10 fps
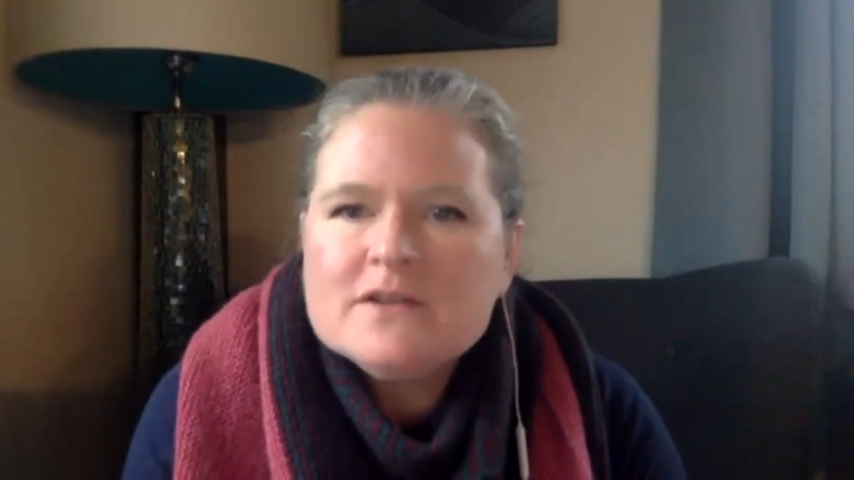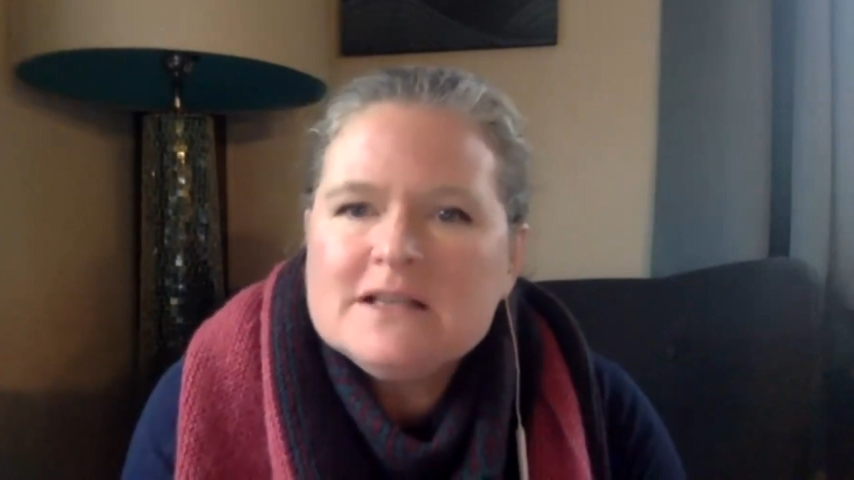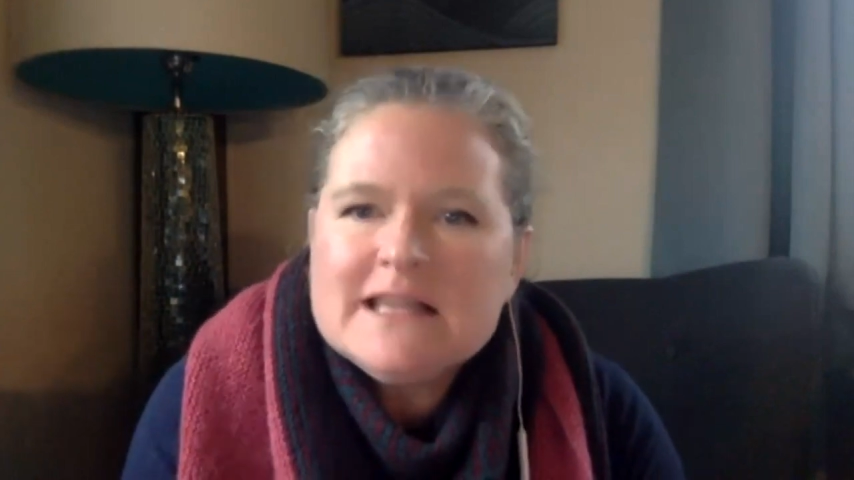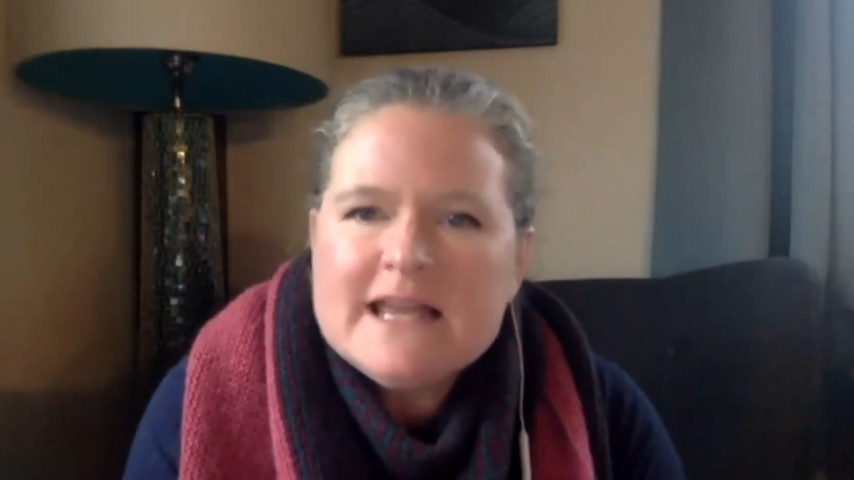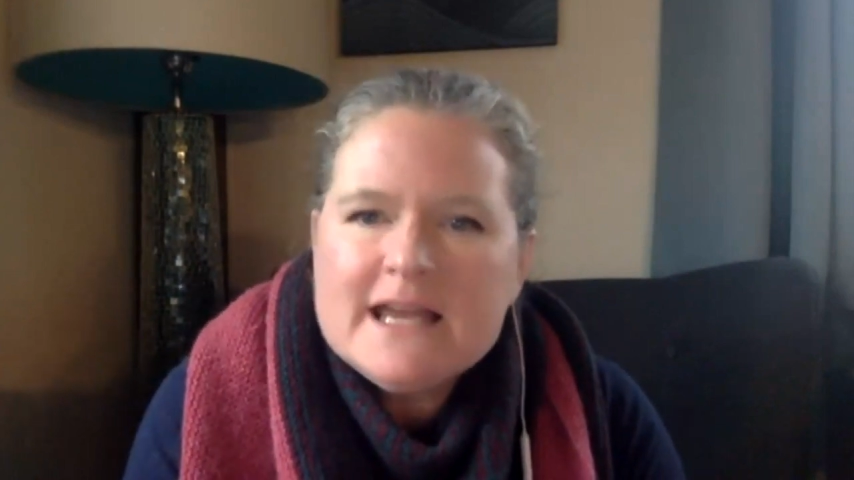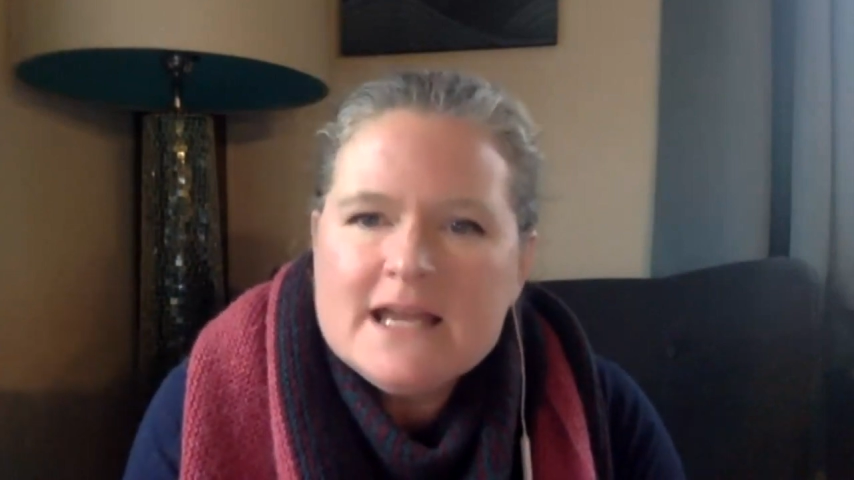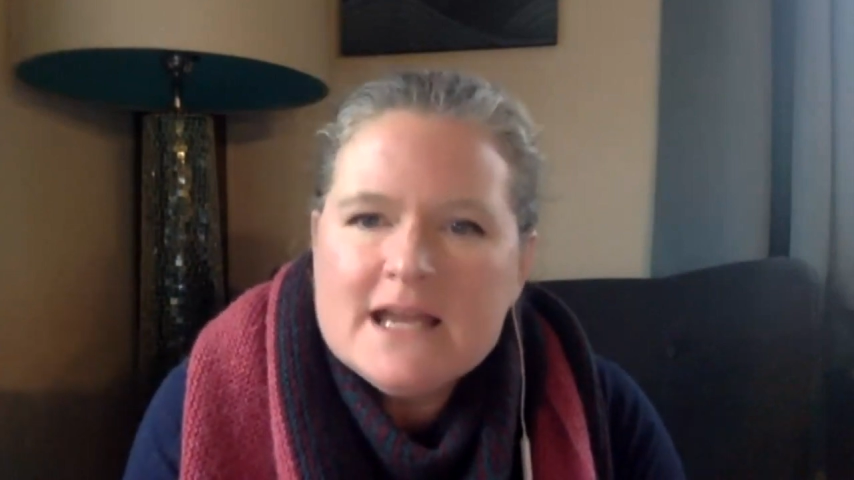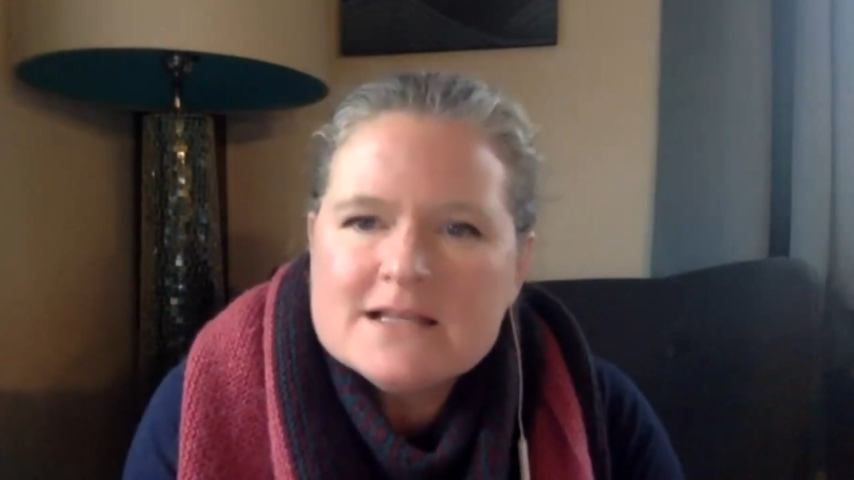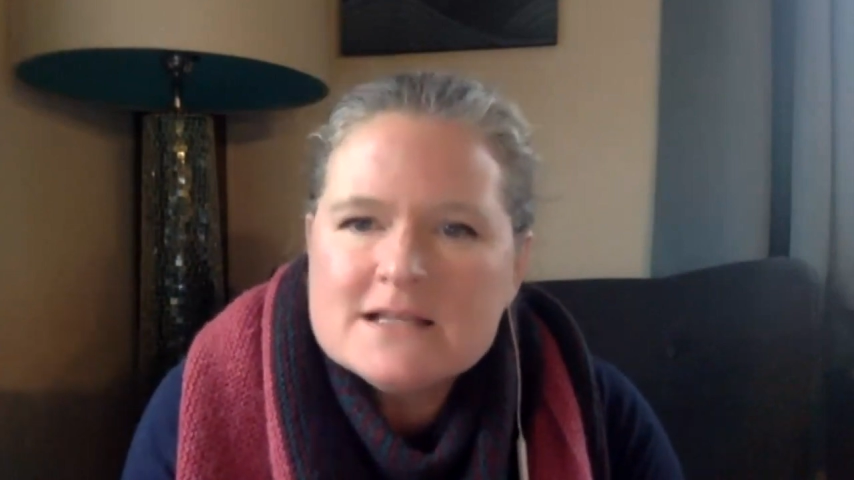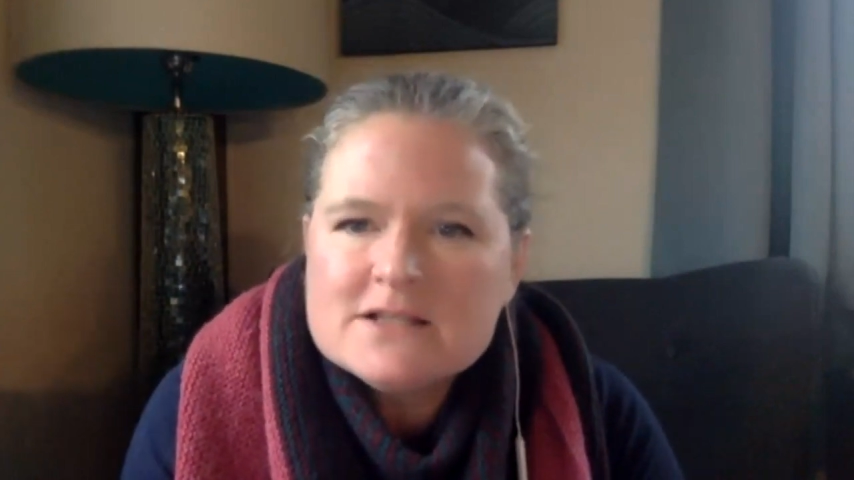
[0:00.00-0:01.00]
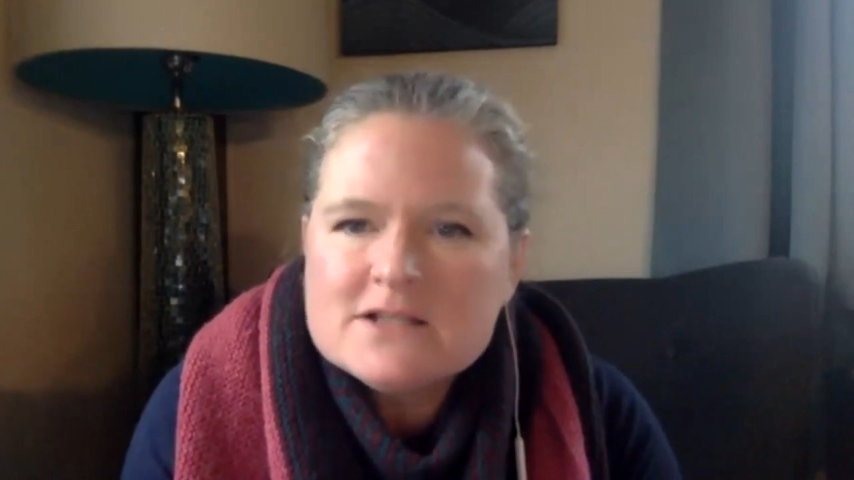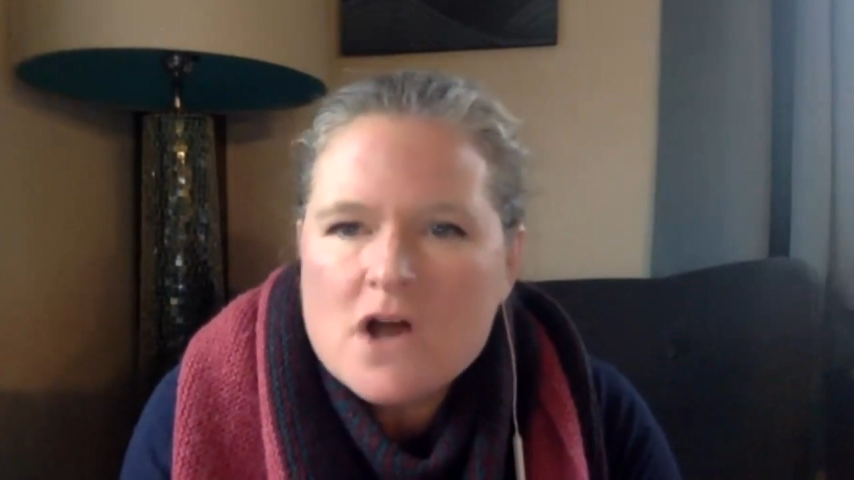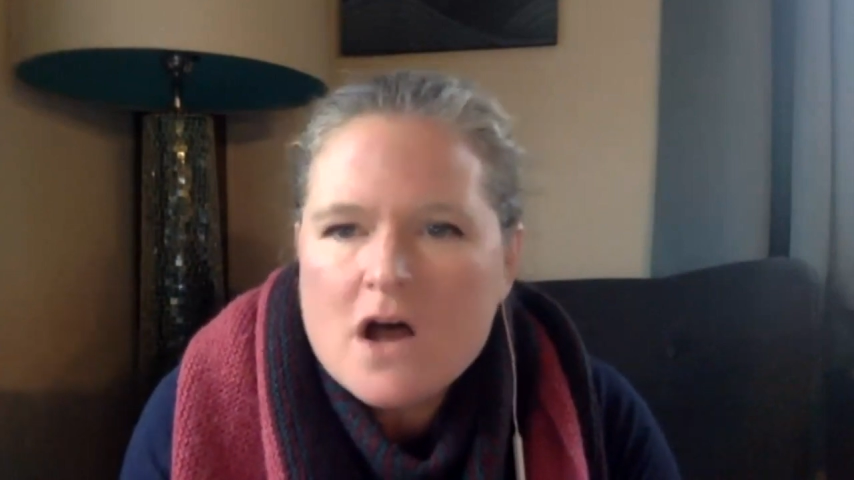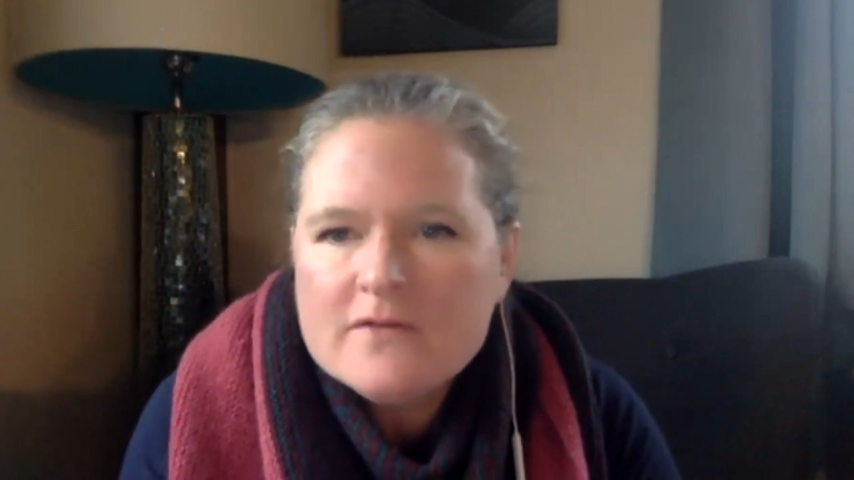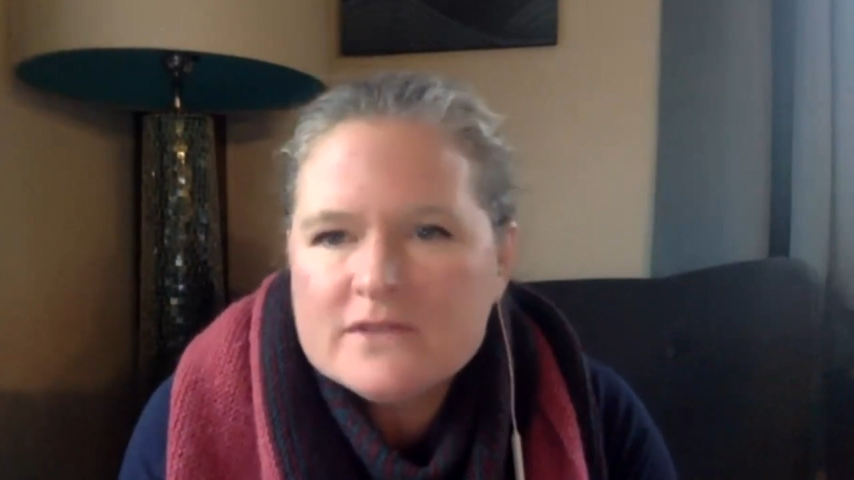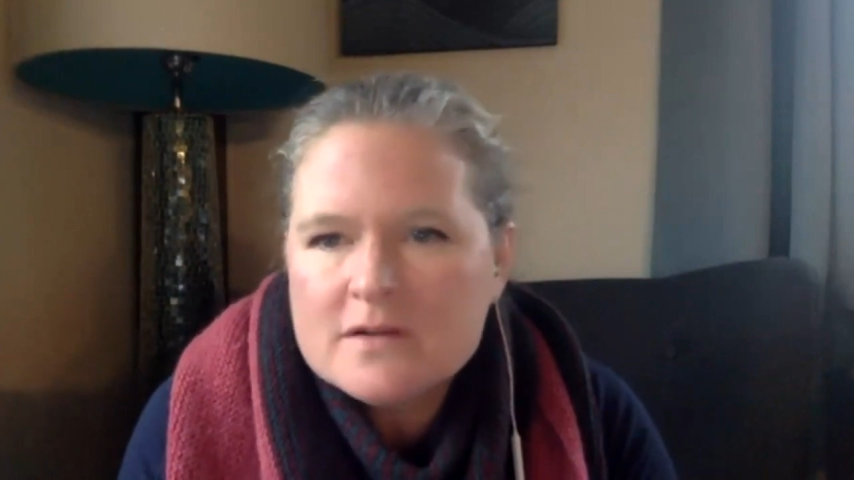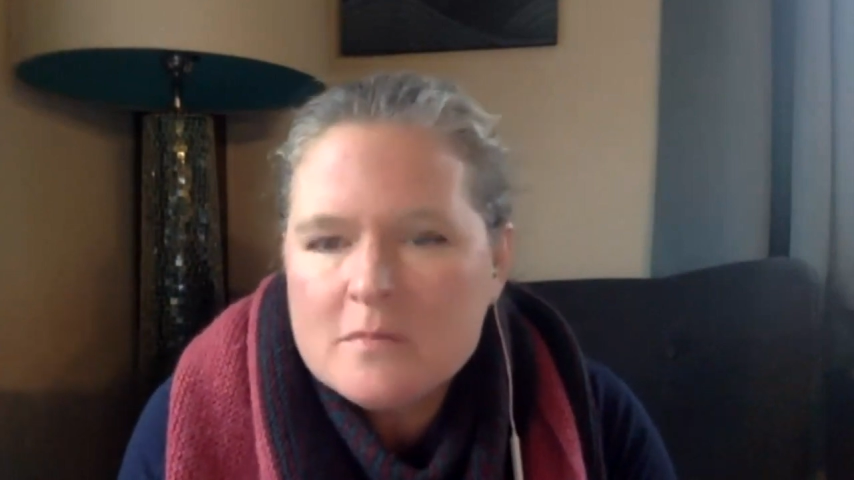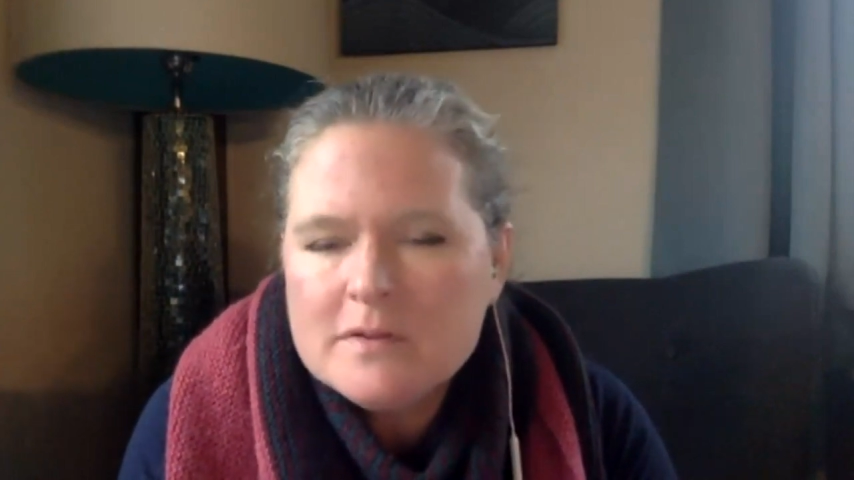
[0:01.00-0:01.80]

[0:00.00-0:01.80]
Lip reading: clay as a soft,